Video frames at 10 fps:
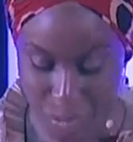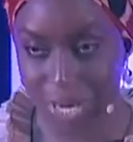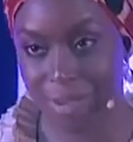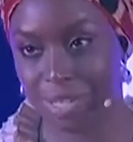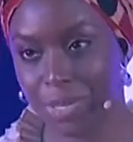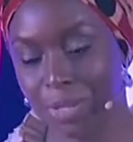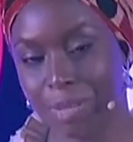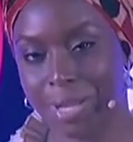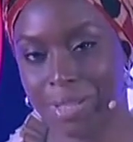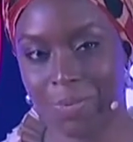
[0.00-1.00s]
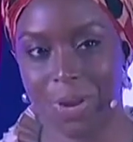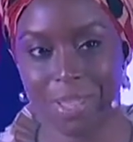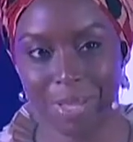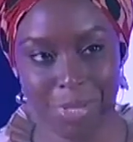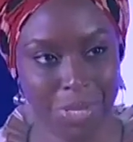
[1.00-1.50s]
we never talked about the
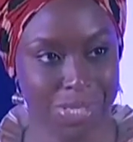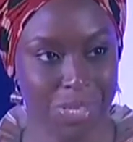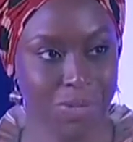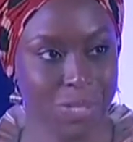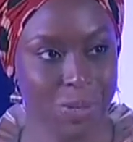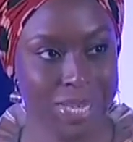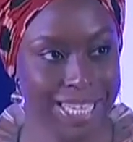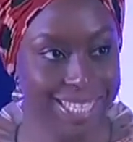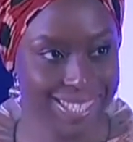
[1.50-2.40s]
weather because there was no need